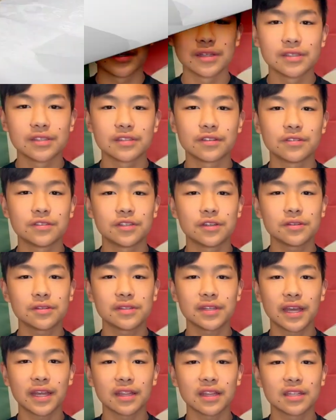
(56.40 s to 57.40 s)
So Joe's
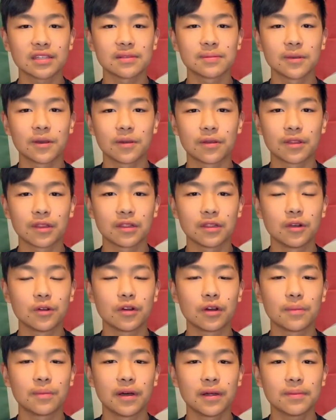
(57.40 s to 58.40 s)
dad lets him go to the
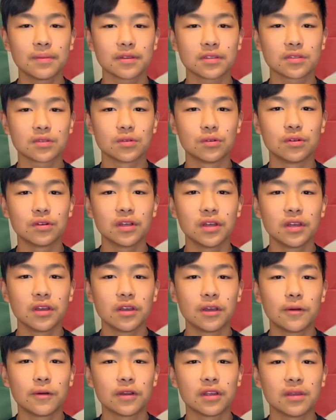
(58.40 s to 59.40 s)
local public school,
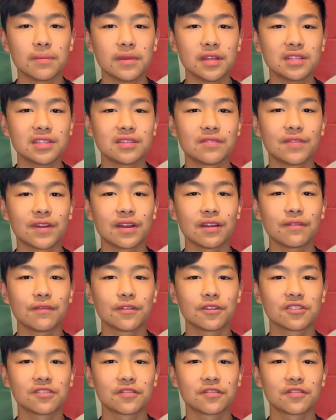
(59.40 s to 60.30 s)
where he meets his very first